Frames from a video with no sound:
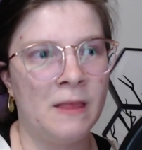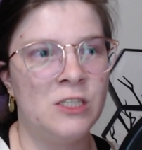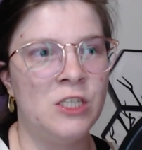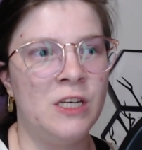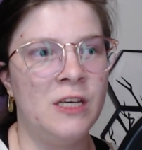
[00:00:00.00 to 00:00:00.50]

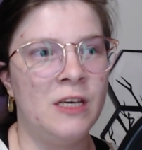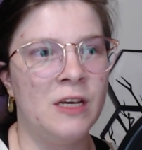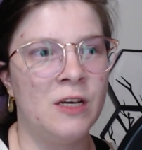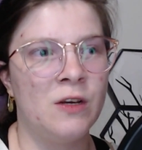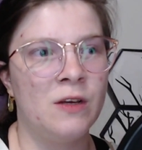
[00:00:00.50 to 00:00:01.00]

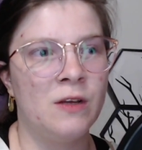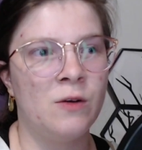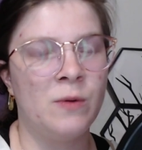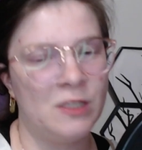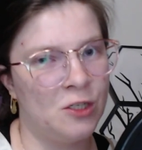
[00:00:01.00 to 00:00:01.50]
she
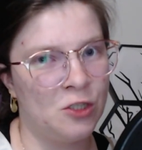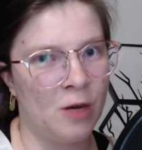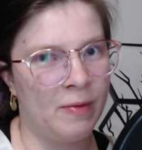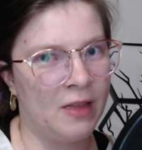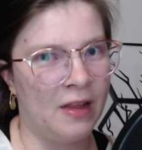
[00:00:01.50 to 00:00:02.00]
quits her
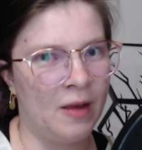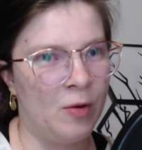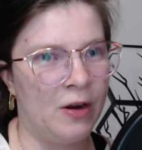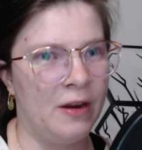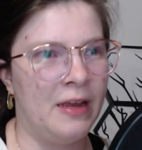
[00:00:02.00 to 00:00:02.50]
job at the
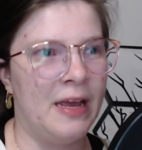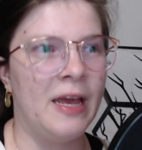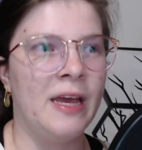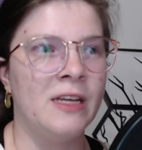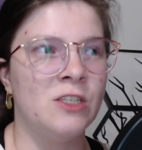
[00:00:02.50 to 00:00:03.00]
library
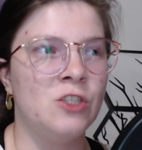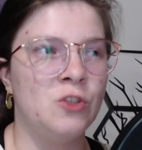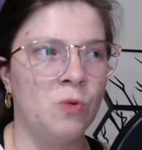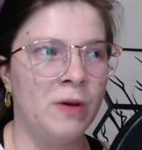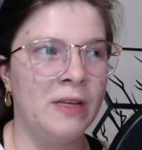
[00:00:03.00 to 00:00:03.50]
and
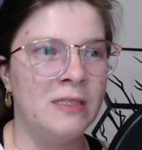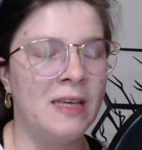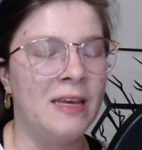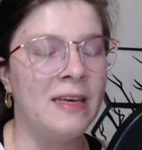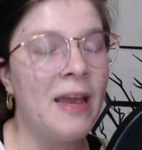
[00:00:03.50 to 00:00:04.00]
joins
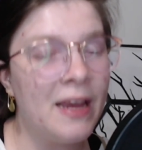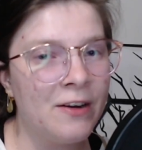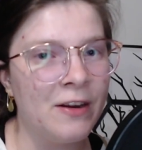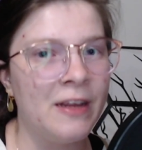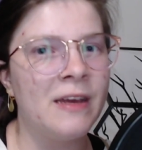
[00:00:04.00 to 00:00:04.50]
a
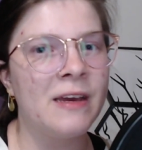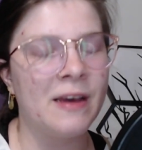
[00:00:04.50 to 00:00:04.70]
catering